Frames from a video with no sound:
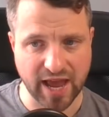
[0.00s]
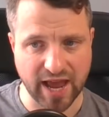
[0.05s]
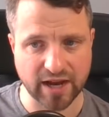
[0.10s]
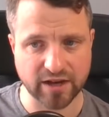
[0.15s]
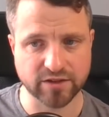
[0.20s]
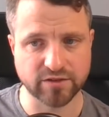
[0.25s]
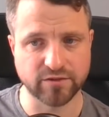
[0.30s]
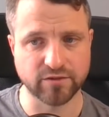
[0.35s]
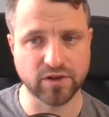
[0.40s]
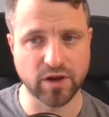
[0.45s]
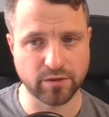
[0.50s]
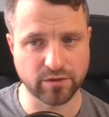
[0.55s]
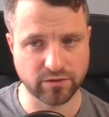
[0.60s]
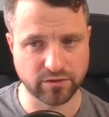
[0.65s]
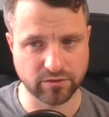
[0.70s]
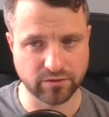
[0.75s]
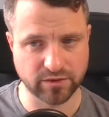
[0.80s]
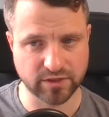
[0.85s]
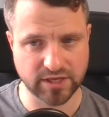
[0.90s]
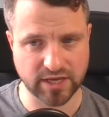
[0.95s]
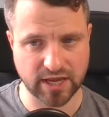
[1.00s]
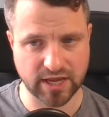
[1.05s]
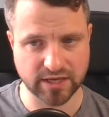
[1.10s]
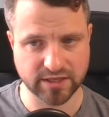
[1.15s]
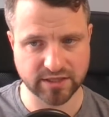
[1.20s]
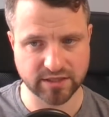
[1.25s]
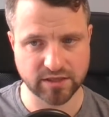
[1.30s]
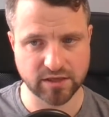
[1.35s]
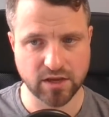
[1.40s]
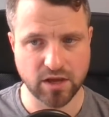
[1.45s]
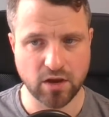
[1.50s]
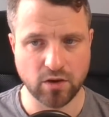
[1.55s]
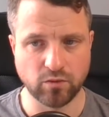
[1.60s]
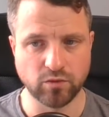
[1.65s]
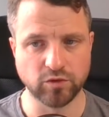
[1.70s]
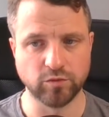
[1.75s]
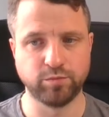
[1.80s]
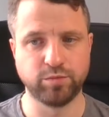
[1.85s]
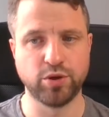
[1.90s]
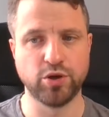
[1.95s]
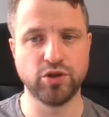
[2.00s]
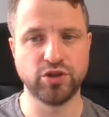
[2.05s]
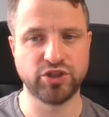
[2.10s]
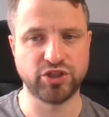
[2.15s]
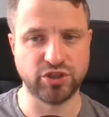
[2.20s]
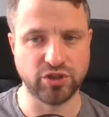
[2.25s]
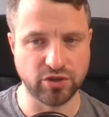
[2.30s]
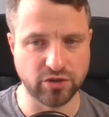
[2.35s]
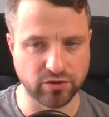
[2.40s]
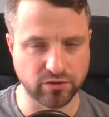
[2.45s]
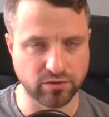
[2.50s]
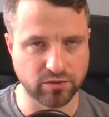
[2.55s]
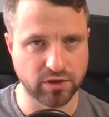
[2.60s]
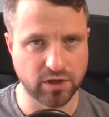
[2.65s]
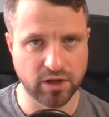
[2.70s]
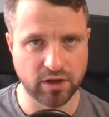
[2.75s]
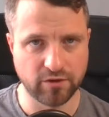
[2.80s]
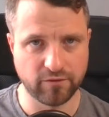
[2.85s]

act of going through the test will push you